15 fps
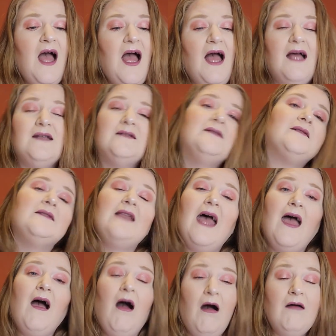And
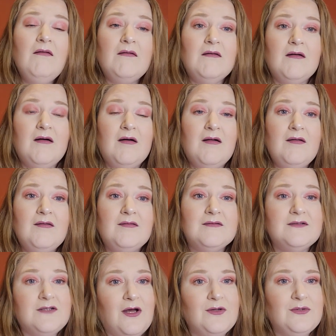their uncle,
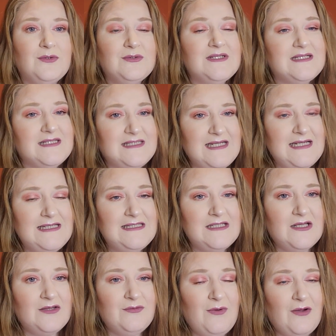Donald, seized
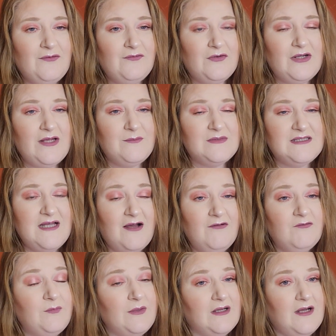the throne for
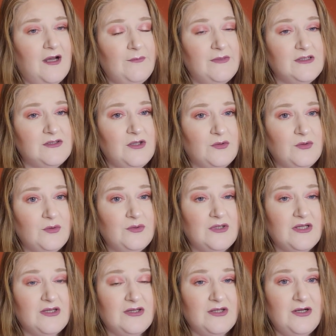himself, becoming Donald
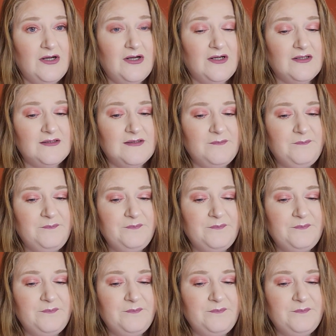III.